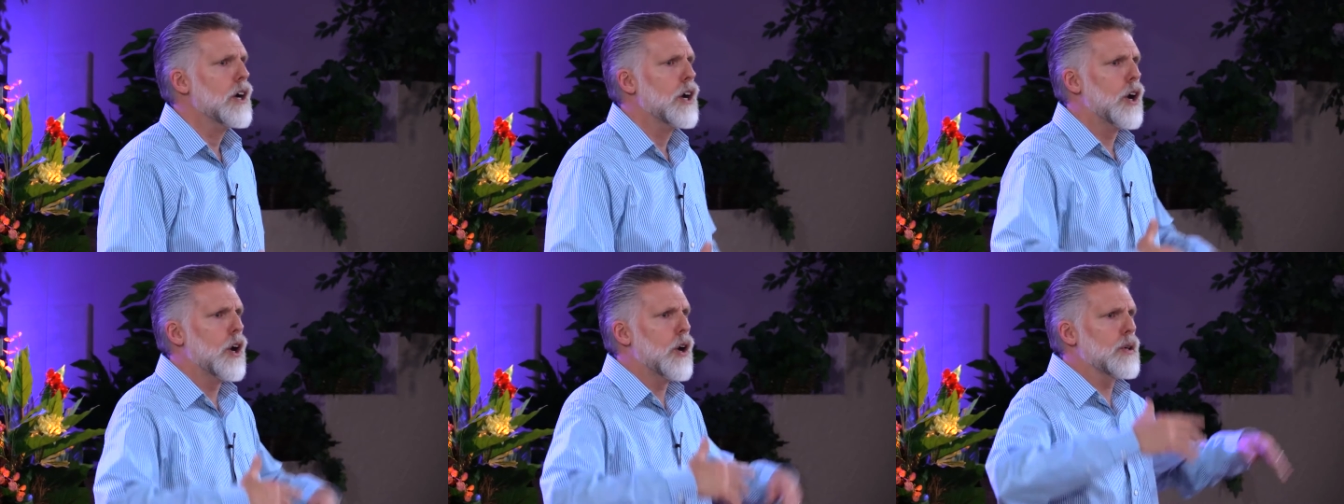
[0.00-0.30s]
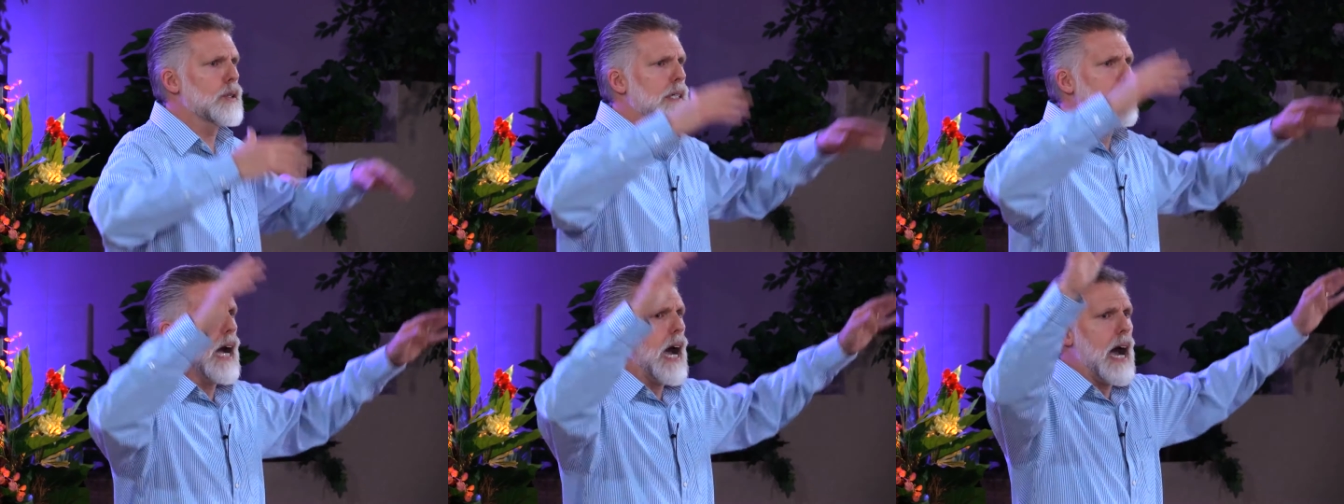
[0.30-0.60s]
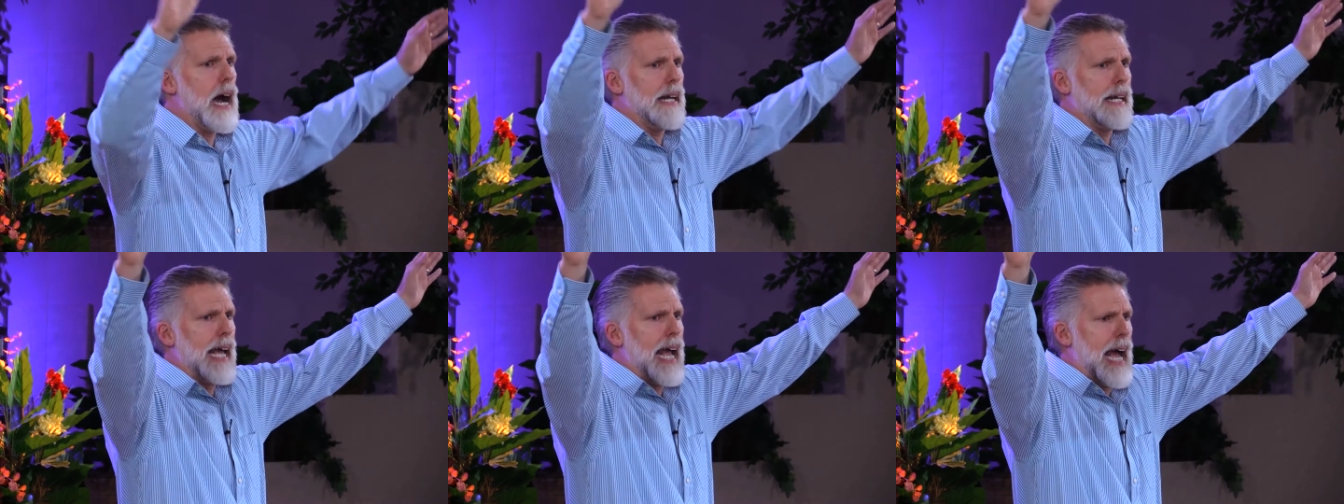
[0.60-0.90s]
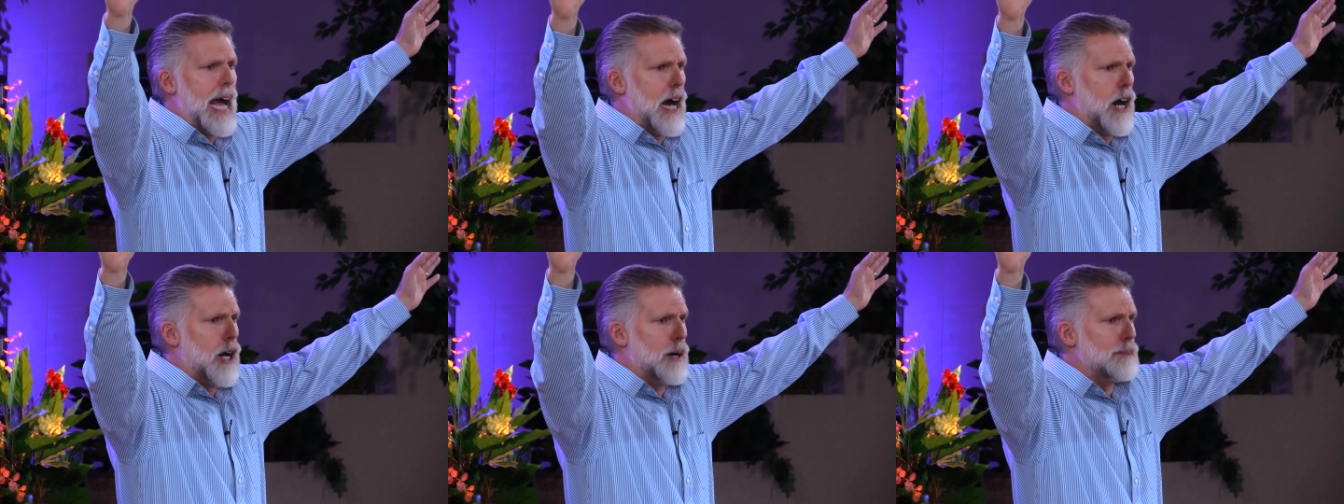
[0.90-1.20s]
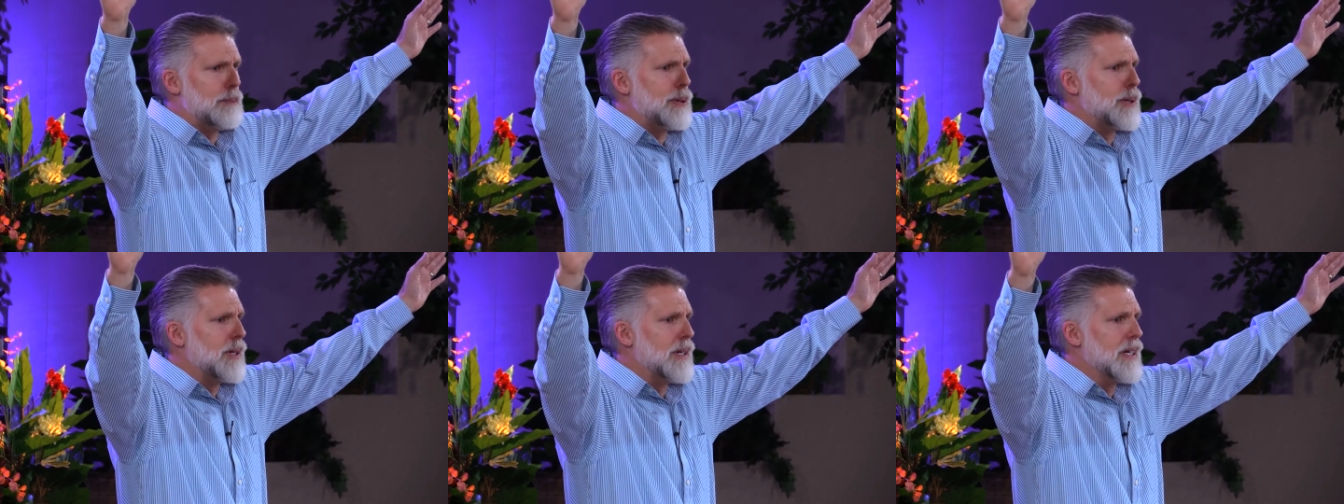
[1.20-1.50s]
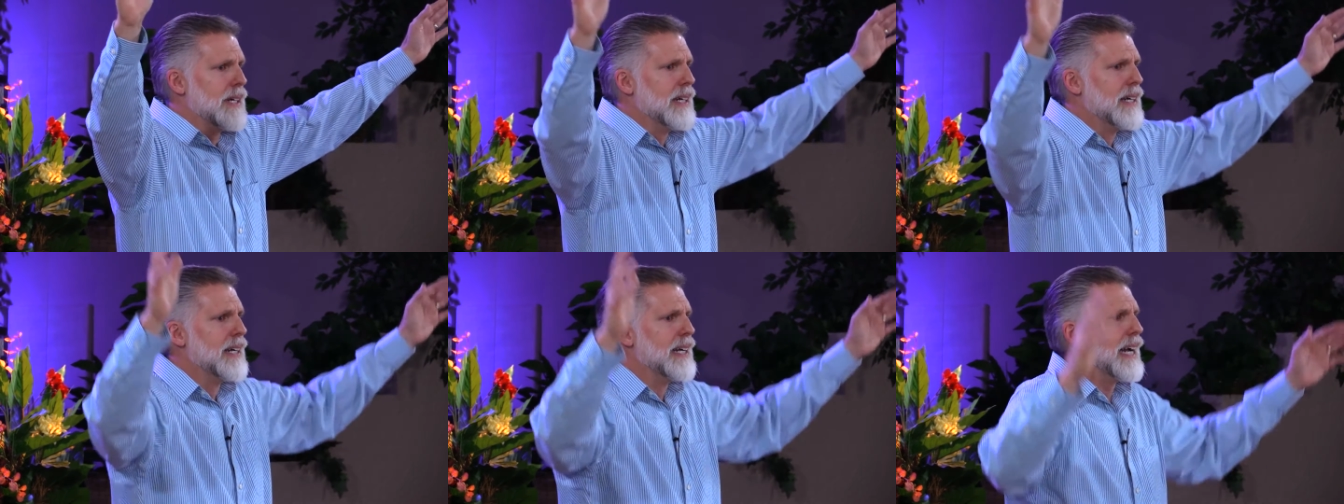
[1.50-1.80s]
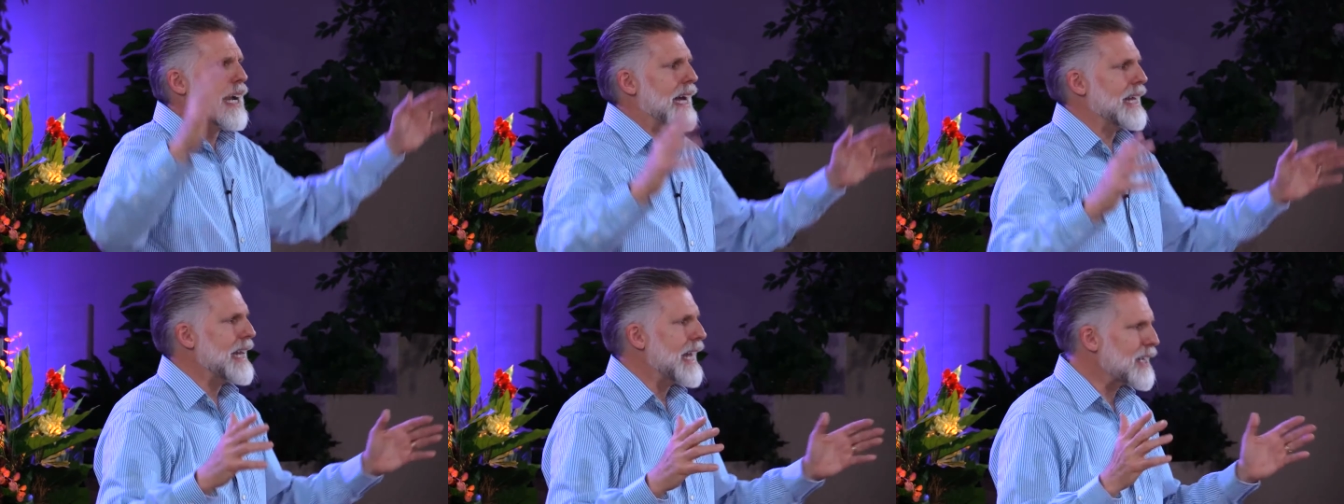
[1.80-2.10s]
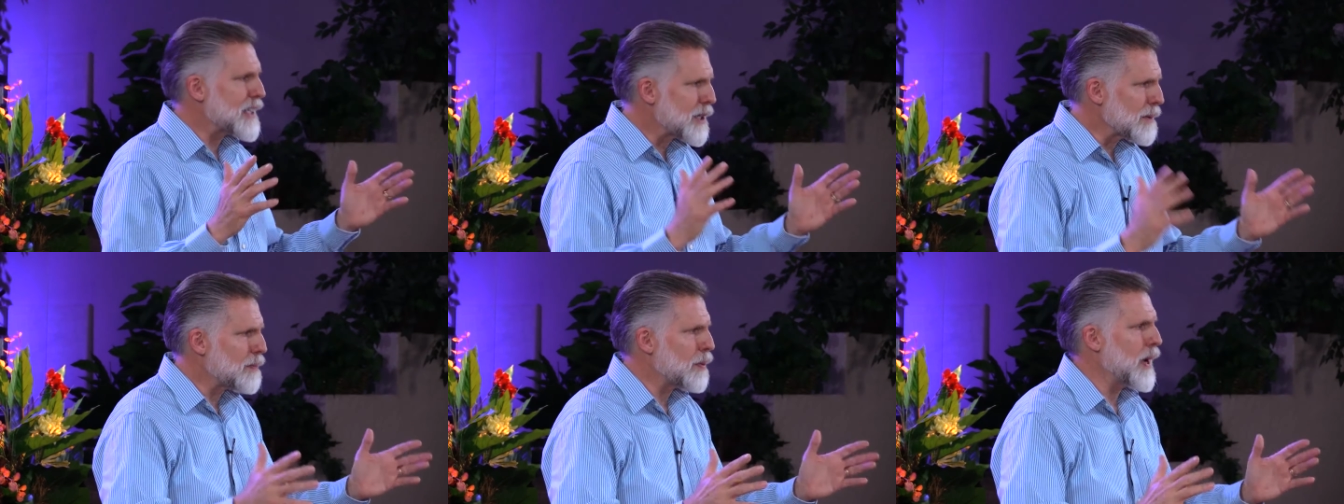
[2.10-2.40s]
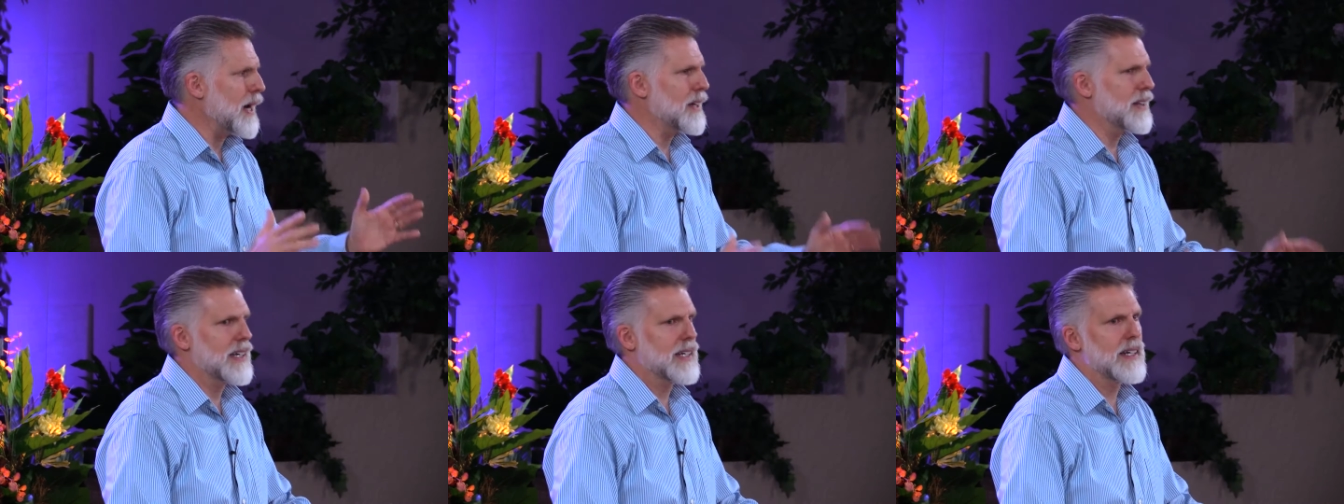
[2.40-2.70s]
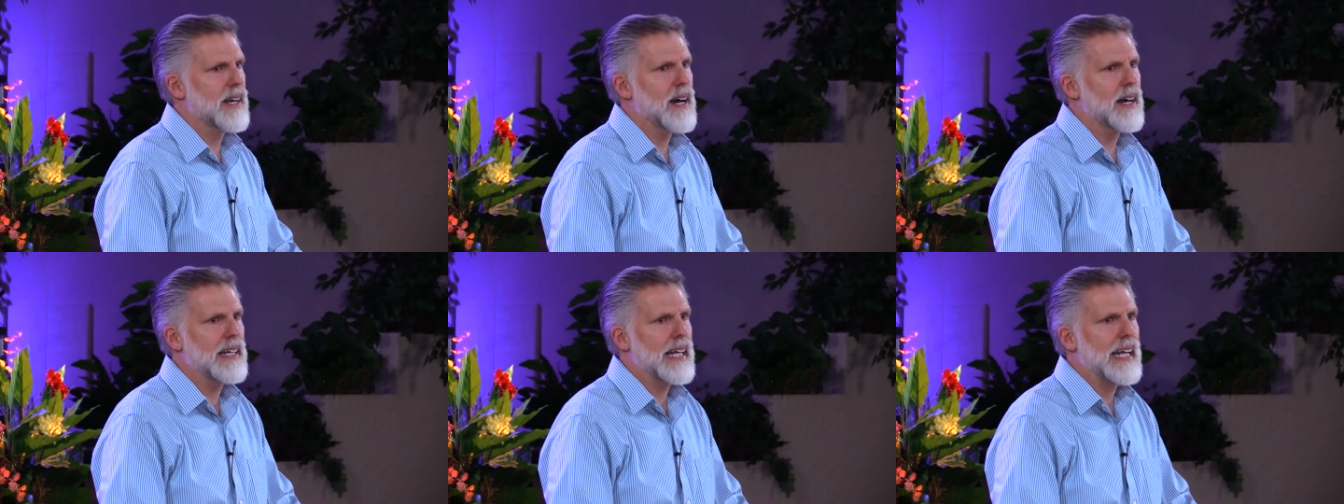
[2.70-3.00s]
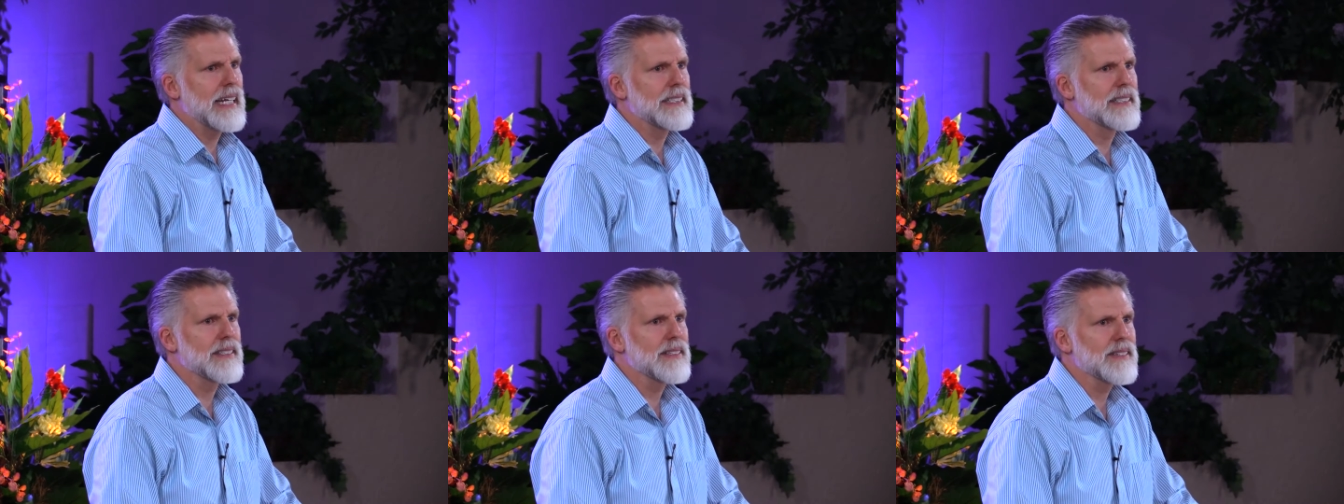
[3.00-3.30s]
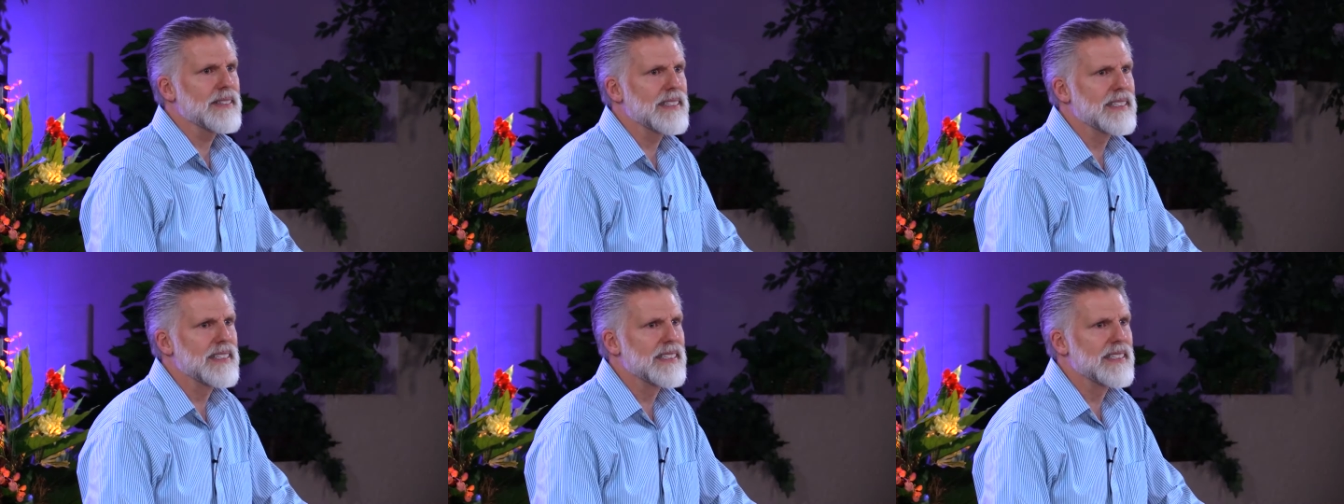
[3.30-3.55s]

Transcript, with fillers: Oh, God, help! And that's the prayer that God answers.